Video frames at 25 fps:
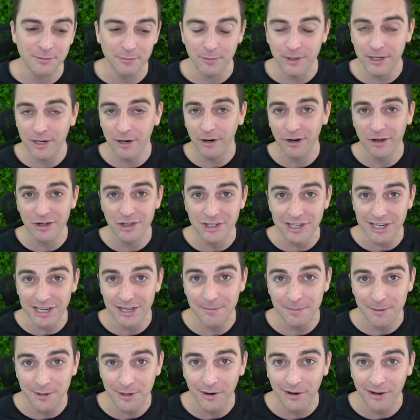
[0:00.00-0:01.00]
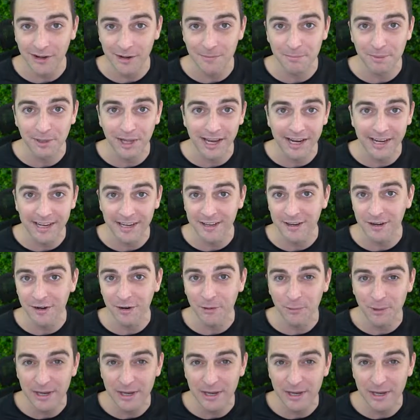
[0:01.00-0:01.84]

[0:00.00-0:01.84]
We are GDPR compliant here.